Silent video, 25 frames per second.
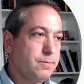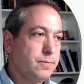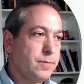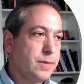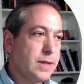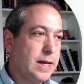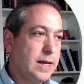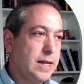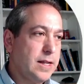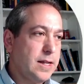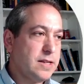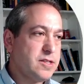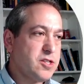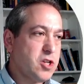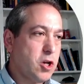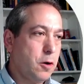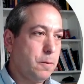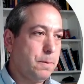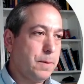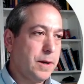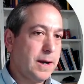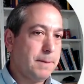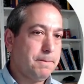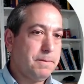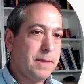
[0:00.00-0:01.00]
And let's
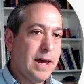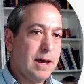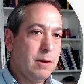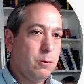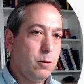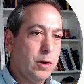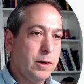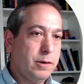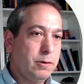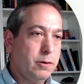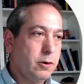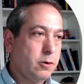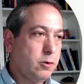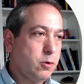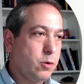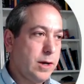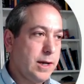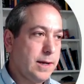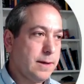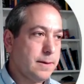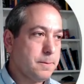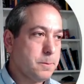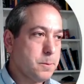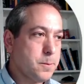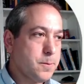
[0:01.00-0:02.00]
open up that one real
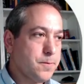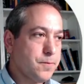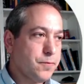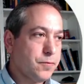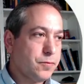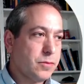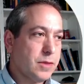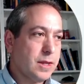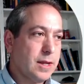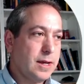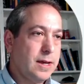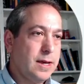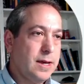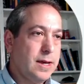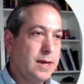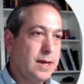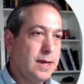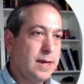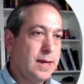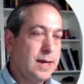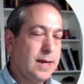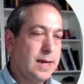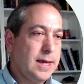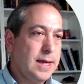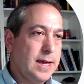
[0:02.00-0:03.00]
quick.
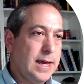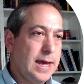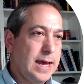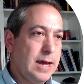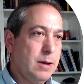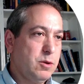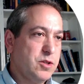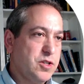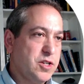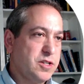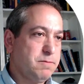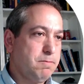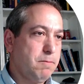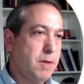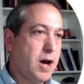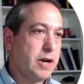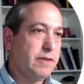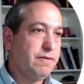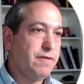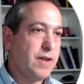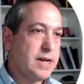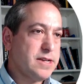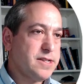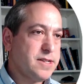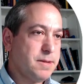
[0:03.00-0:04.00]
And we'll just
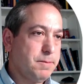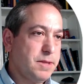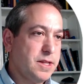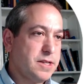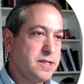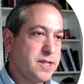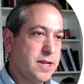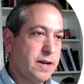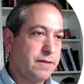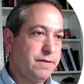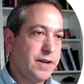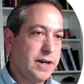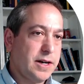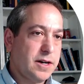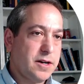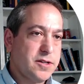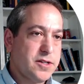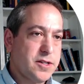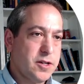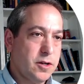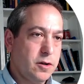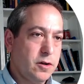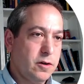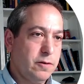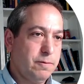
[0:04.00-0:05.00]
modify some of the stuff here.
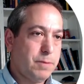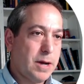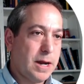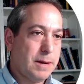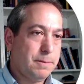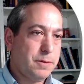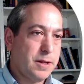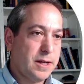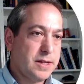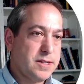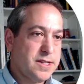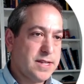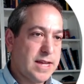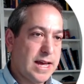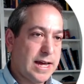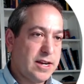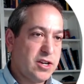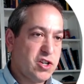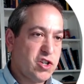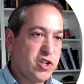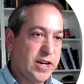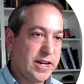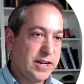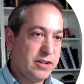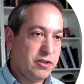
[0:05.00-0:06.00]
So pipeline
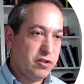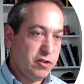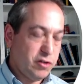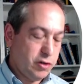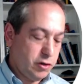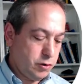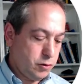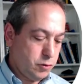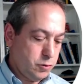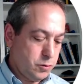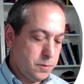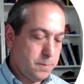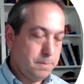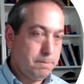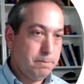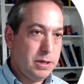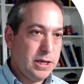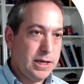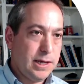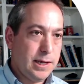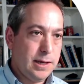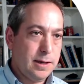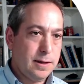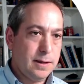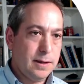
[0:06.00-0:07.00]
status changed to
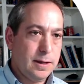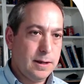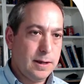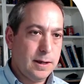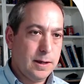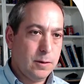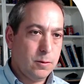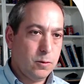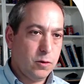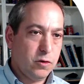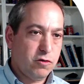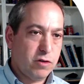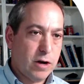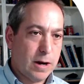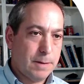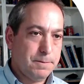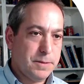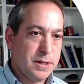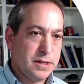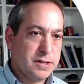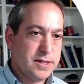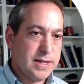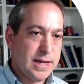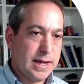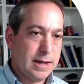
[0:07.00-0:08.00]
B. We'll drop
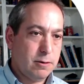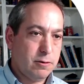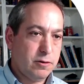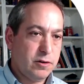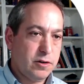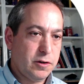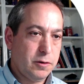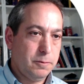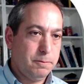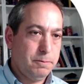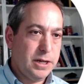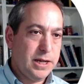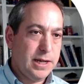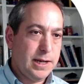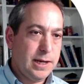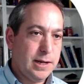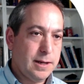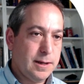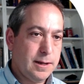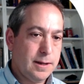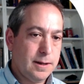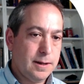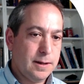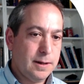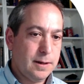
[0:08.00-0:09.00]
this down to B.
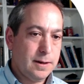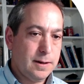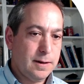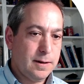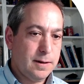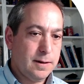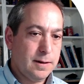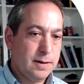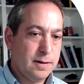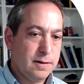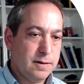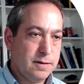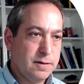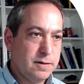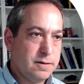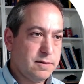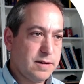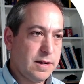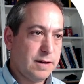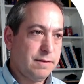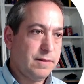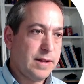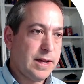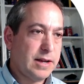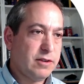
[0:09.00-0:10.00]

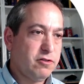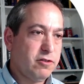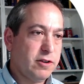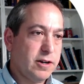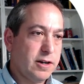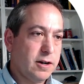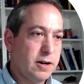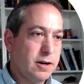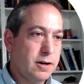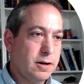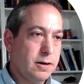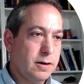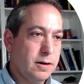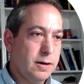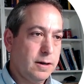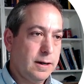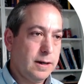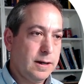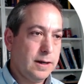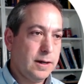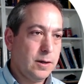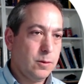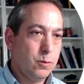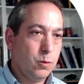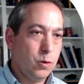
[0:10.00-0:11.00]
Save that trigger.
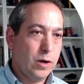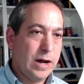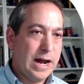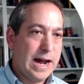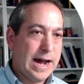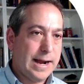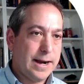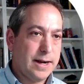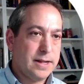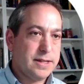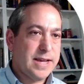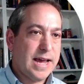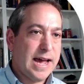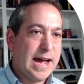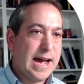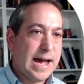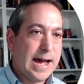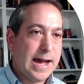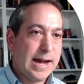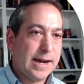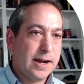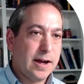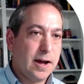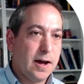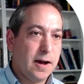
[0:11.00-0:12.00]
We'll add a
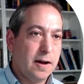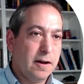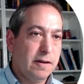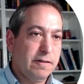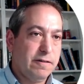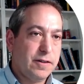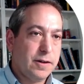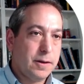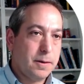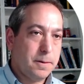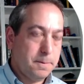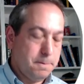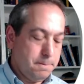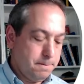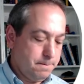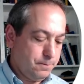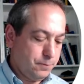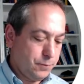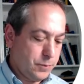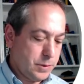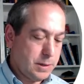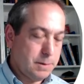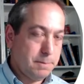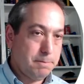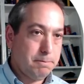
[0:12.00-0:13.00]
tag of
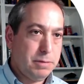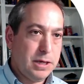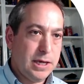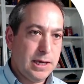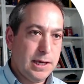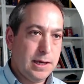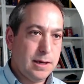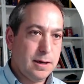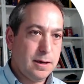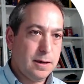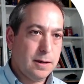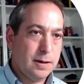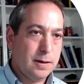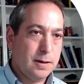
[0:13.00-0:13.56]
B.